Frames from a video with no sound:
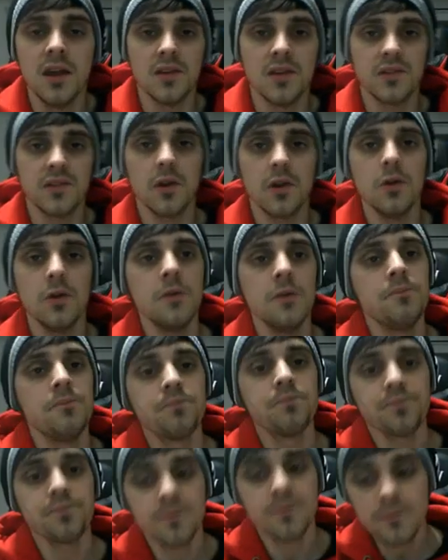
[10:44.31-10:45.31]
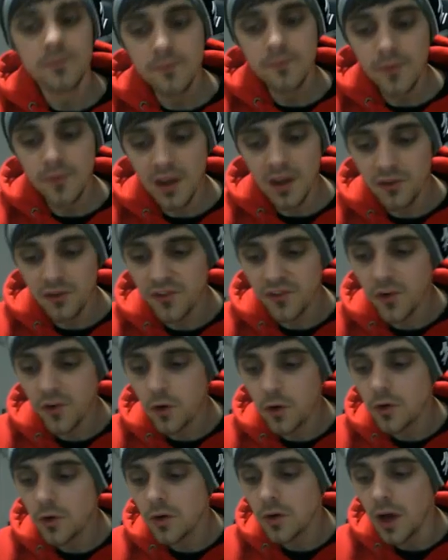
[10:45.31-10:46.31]
So
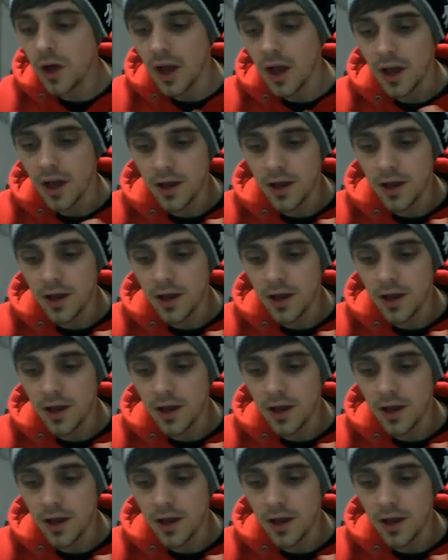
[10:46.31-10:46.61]
for